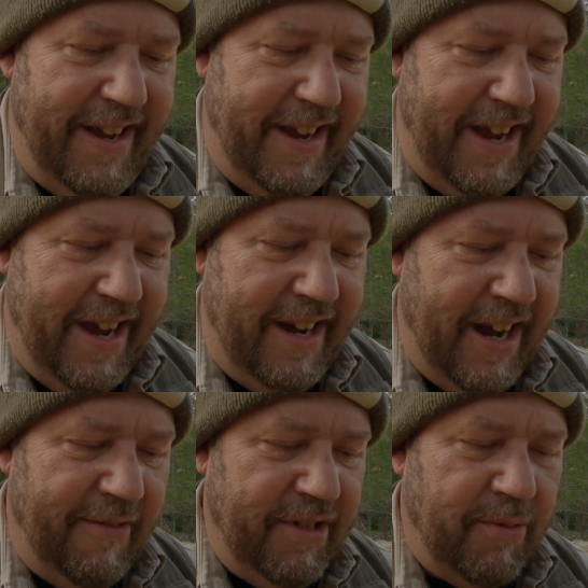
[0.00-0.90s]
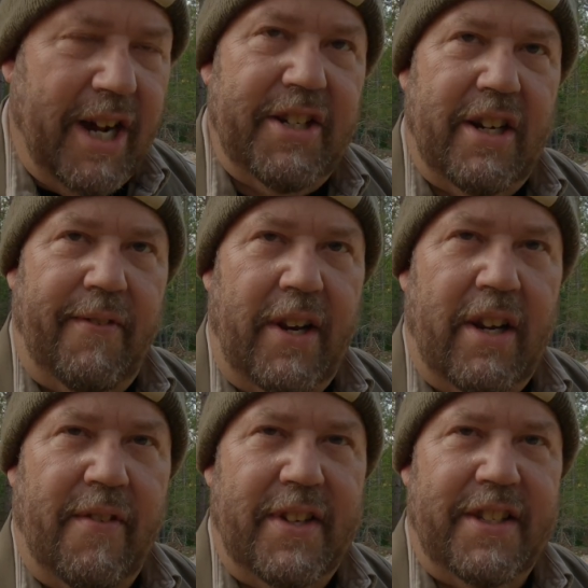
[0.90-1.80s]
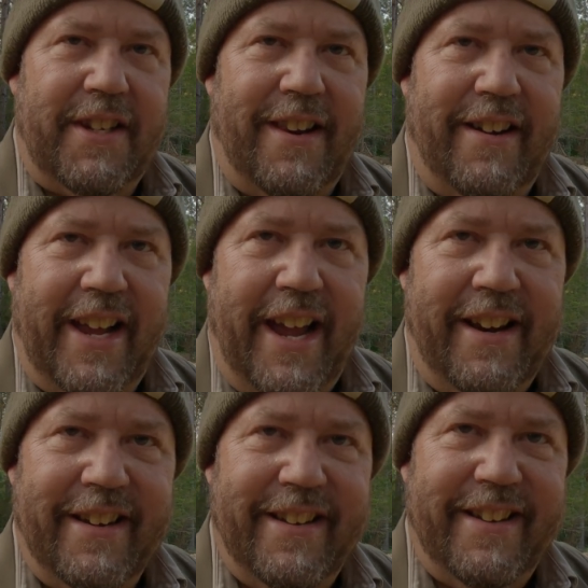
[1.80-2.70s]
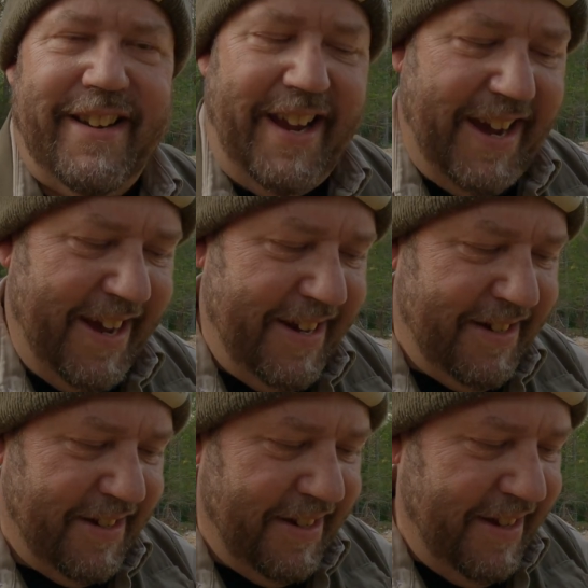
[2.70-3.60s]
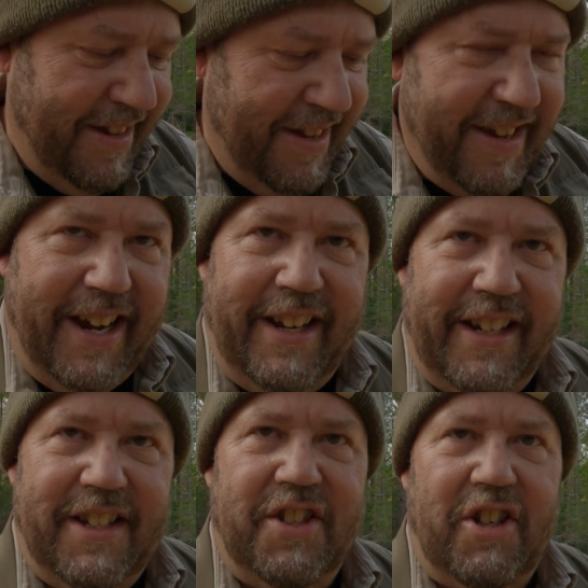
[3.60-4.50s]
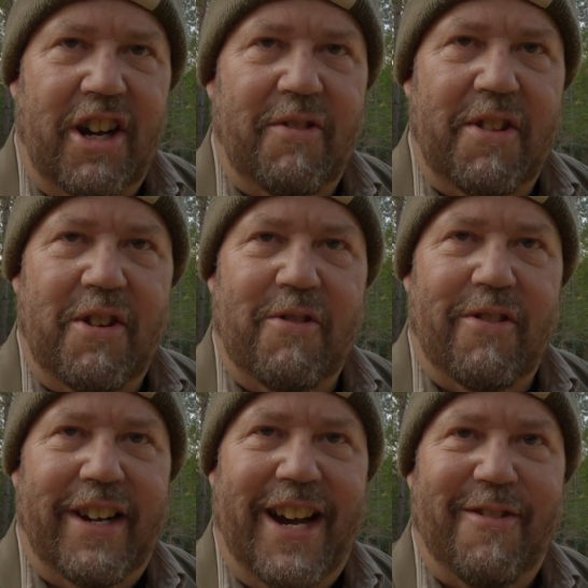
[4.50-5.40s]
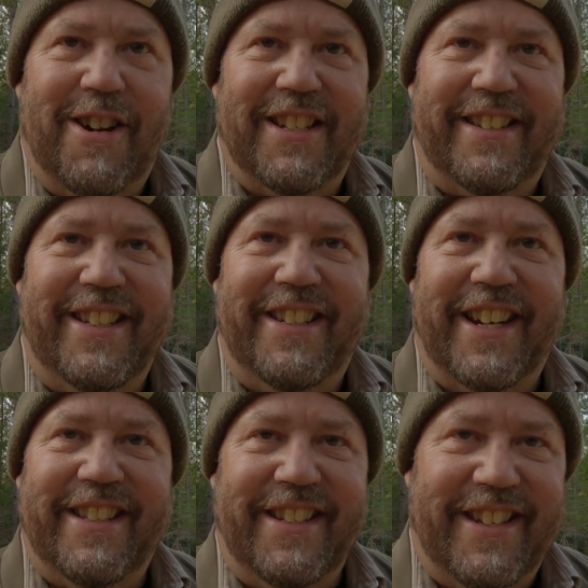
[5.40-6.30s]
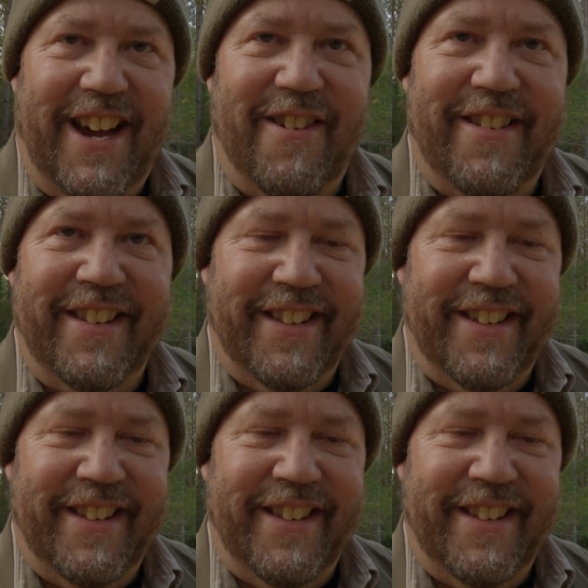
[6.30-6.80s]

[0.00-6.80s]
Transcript: And I was watching a video of his the other day, and I'd like to share it with you, Rusty. Check this out.